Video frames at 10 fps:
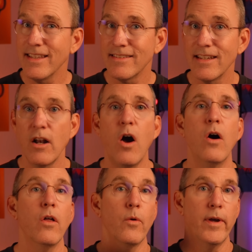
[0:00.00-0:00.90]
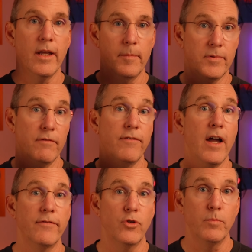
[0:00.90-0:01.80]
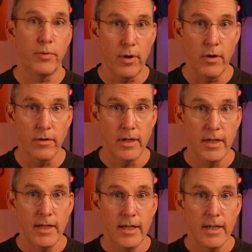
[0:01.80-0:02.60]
Instant all the way up to 5.2 Pro.